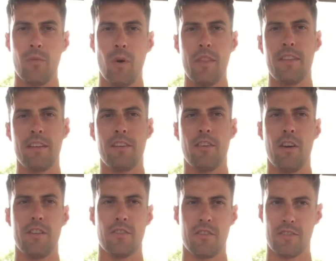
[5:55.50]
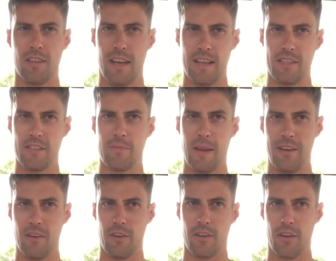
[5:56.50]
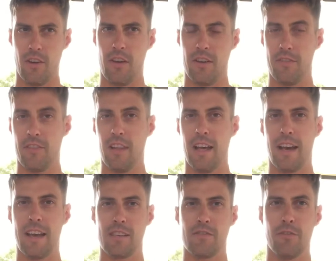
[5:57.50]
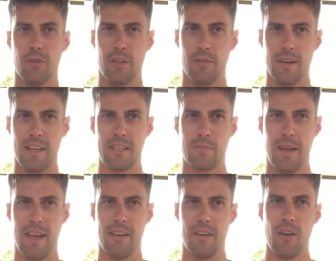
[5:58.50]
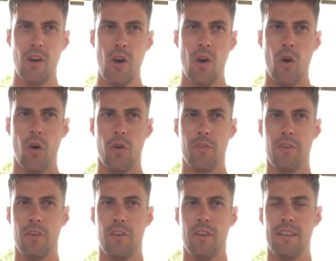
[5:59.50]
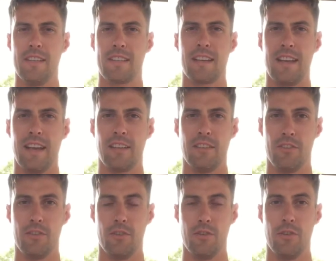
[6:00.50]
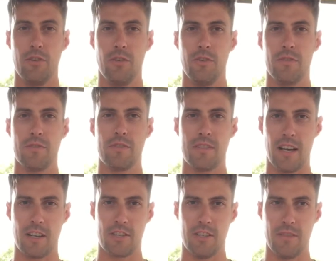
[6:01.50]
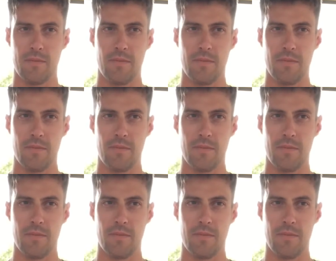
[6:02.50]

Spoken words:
One thing to note is oscillations may not occur if the lung has fully re-expanded or if the unit is connected to suction.